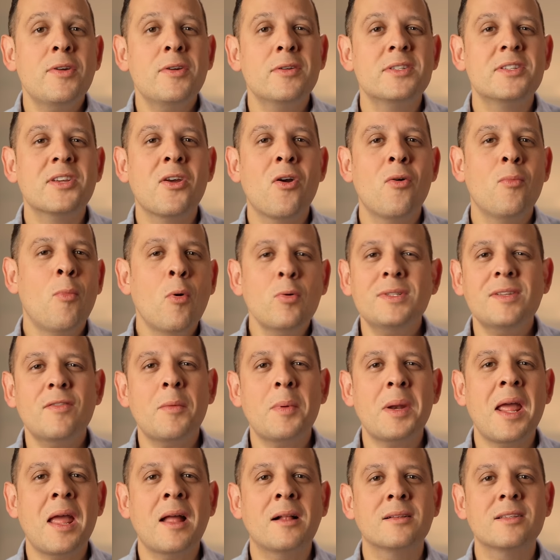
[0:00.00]
years ago, most
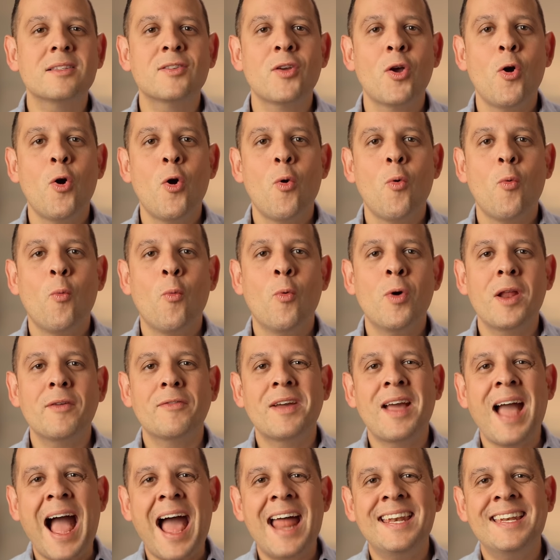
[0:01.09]
everybody else would have
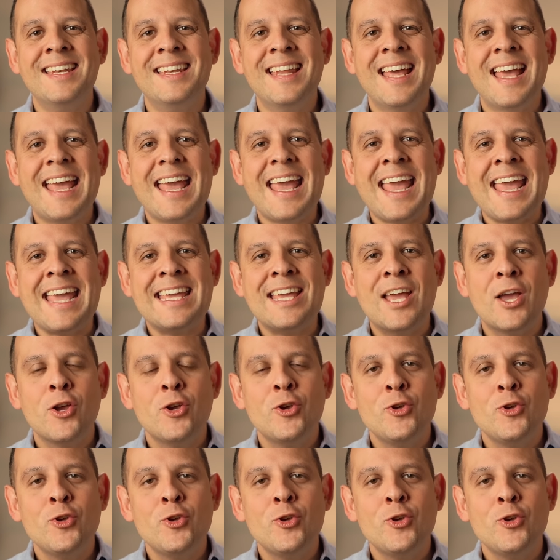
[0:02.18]
gotten a